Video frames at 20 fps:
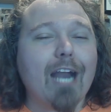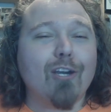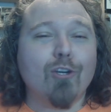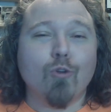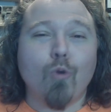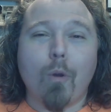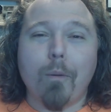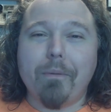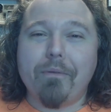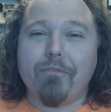
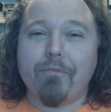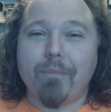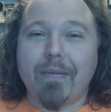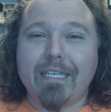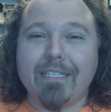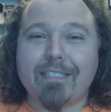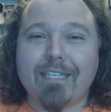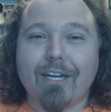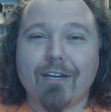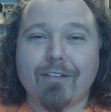Norby from
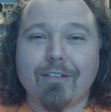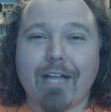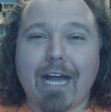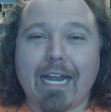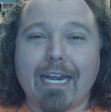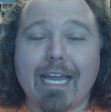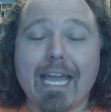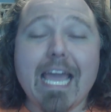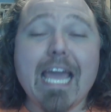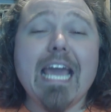East
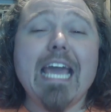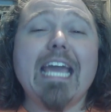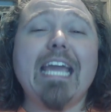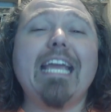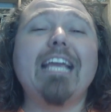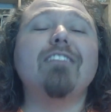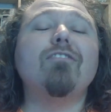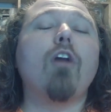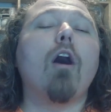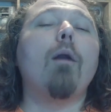Carolina.
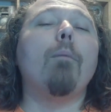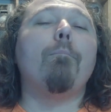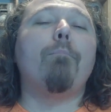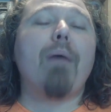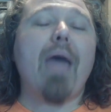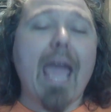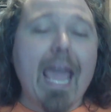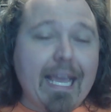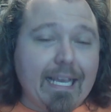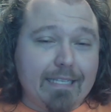He is on
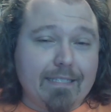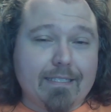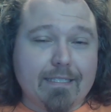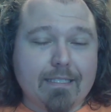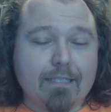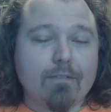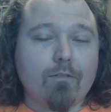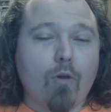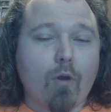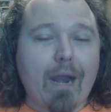
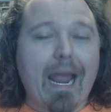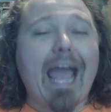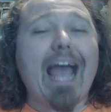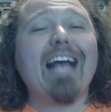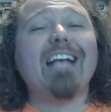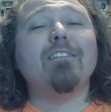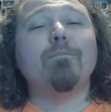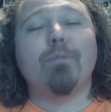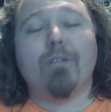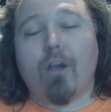pace, or
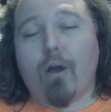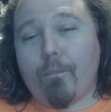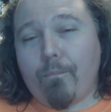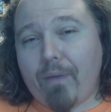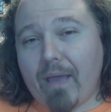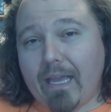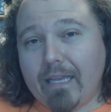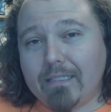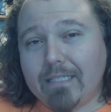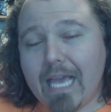has been on
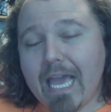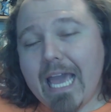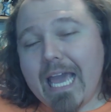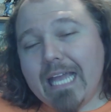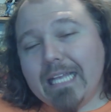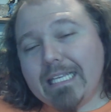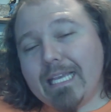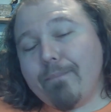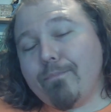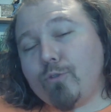pace,
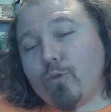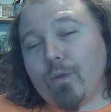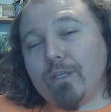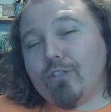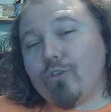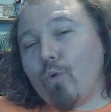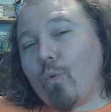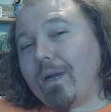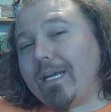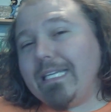to hit between
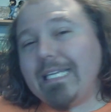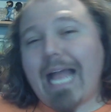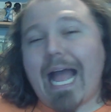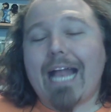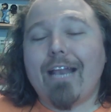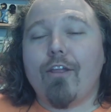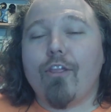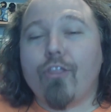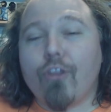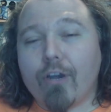
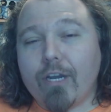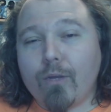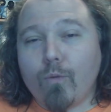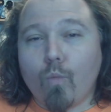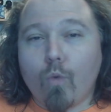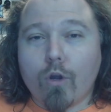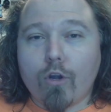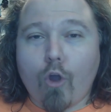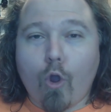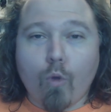29 and
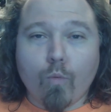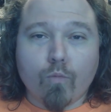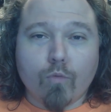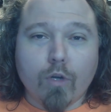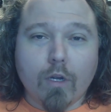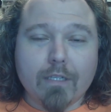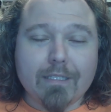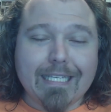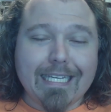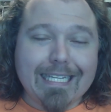31 home
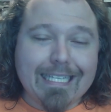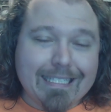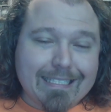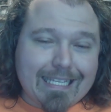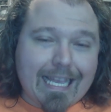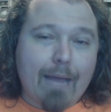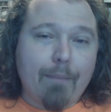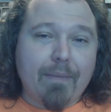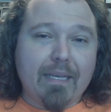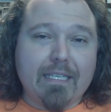runs in his
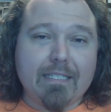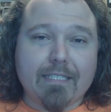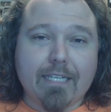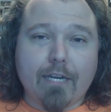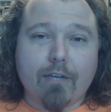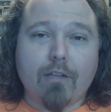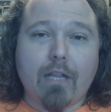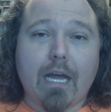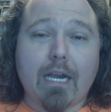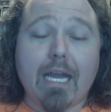time in East
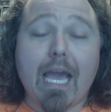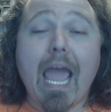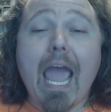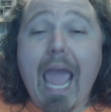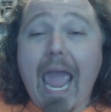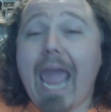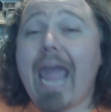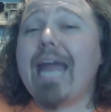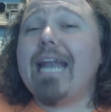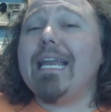Carolina
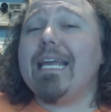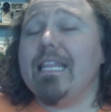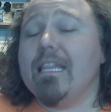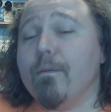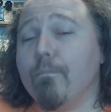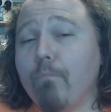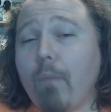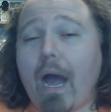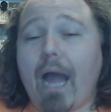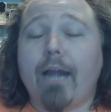and in the
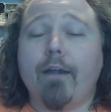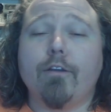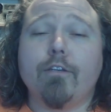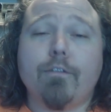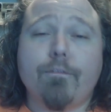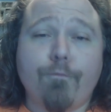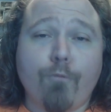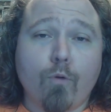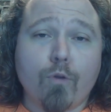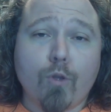minors
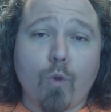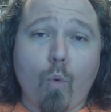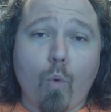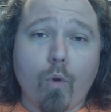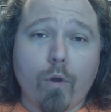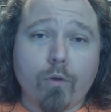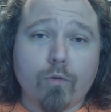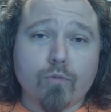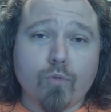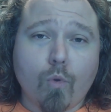for the
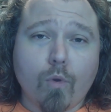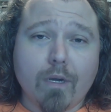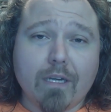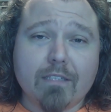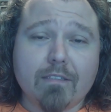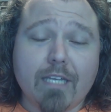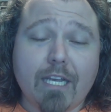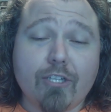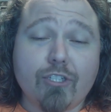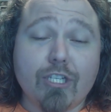Orioles
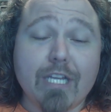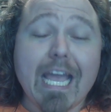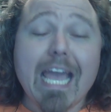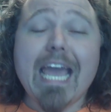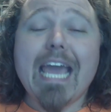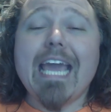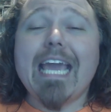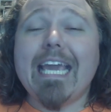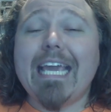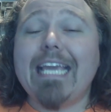organization.
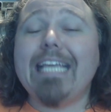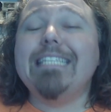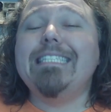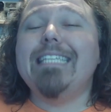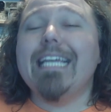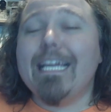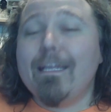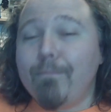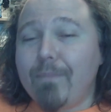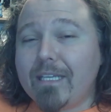He
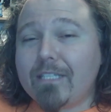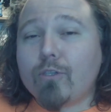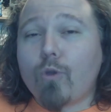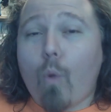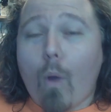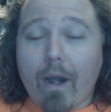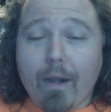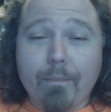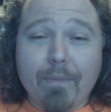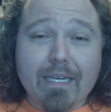did miss
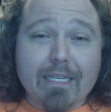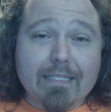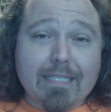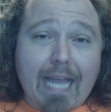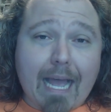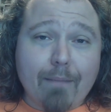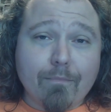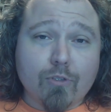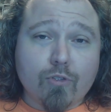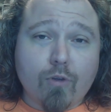quite a bit of
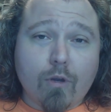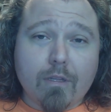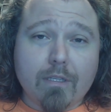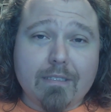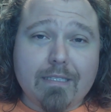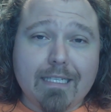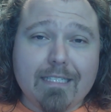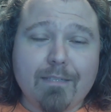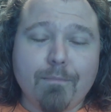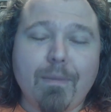time to start the
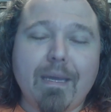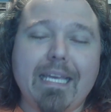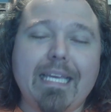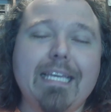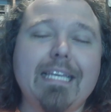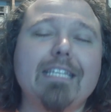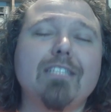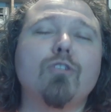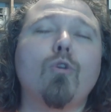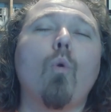season, but
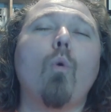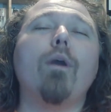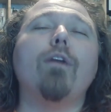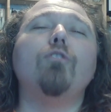he is going